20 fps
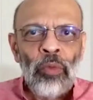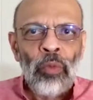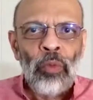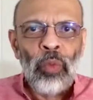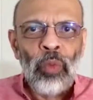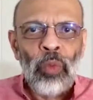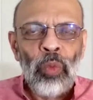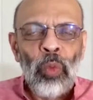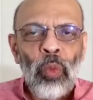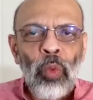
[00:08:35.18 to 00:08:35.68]

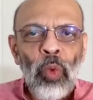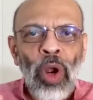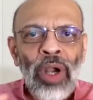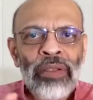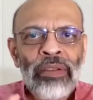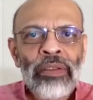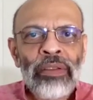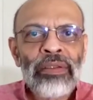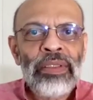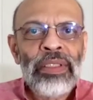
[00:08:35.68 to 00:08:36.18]

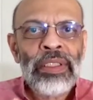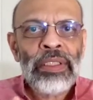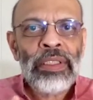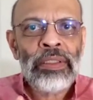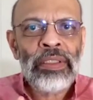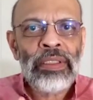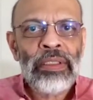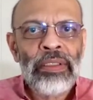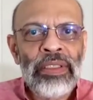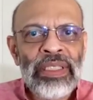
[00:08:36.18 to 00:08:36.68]
what the
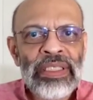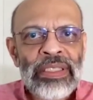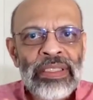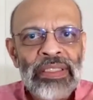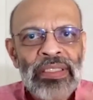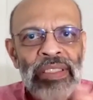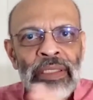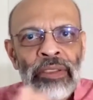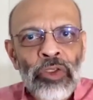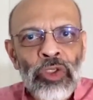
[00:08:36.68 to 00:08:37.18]

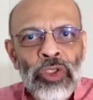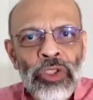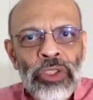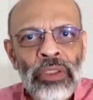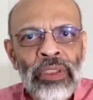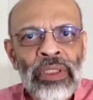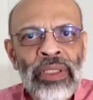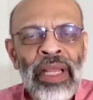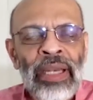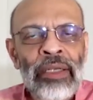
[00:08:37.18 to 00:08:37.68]

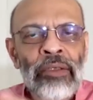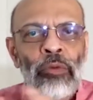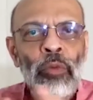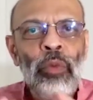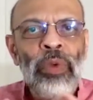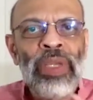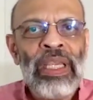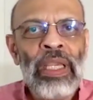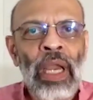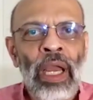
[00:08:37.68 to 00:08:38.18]
distinction that
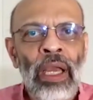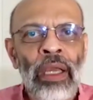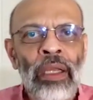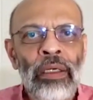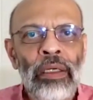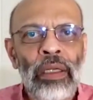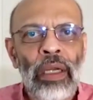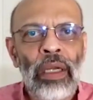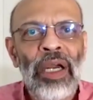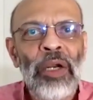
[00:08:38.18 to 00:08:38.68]
we are
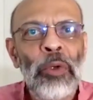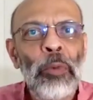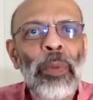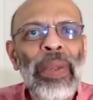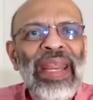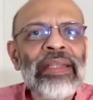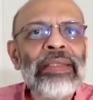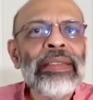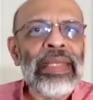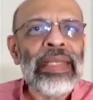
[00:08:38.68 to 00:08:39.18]

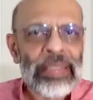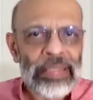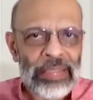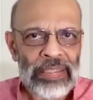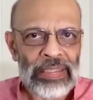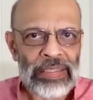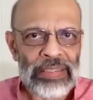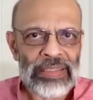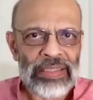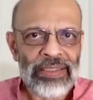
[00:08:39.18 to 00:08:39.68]
awaiting
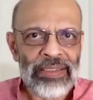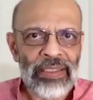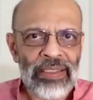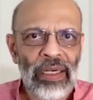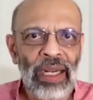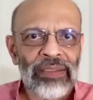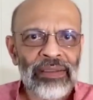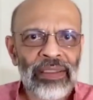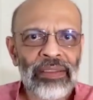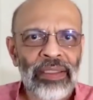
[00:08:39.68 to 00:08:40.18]
is,
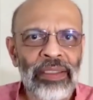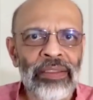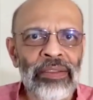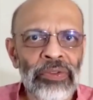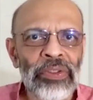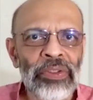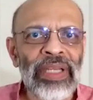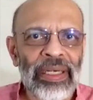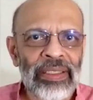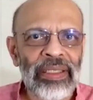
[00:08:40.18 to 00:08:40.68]
rather
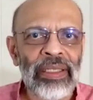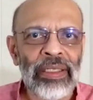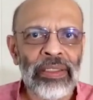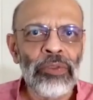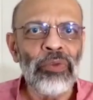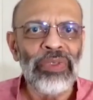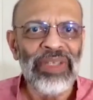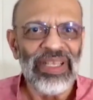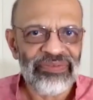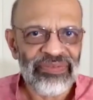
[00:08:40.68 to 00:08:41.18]
than getting
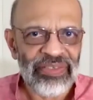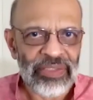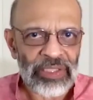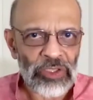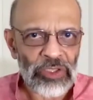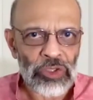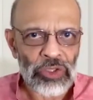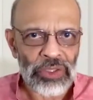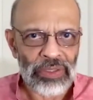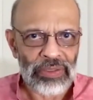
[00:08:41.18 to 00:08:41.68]
into
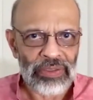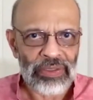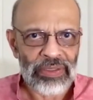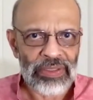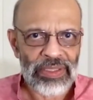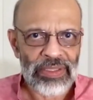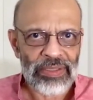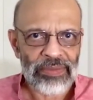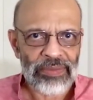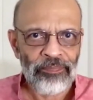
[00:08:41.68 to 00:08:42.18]

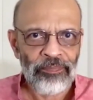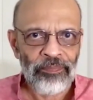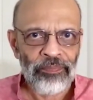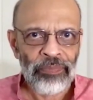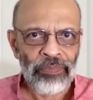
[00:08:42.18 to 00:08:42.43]
definitions.